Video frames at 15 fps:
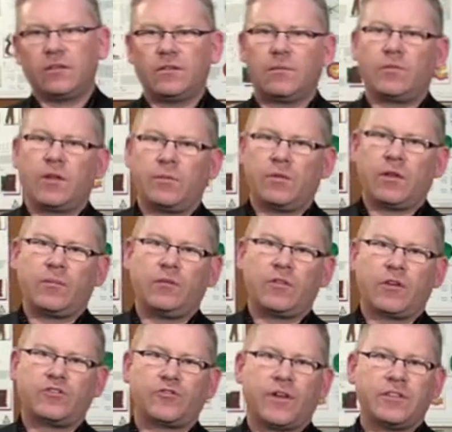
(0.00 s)

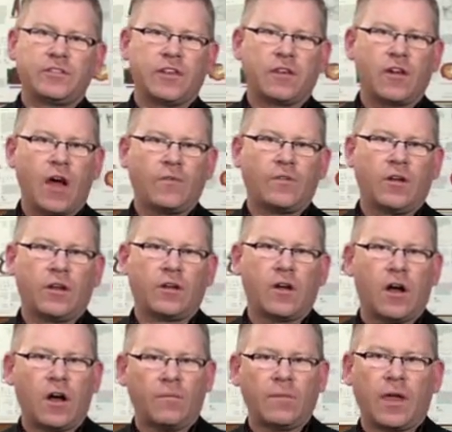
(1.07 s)

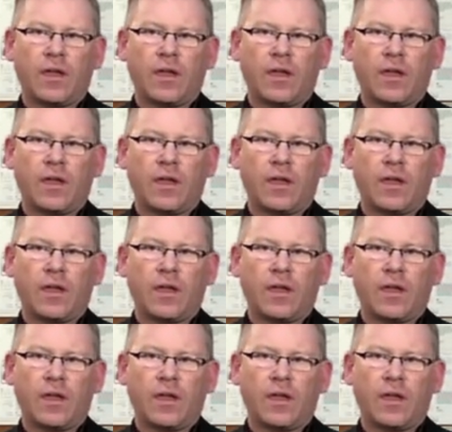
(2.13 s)
www.transcendcoffee.com,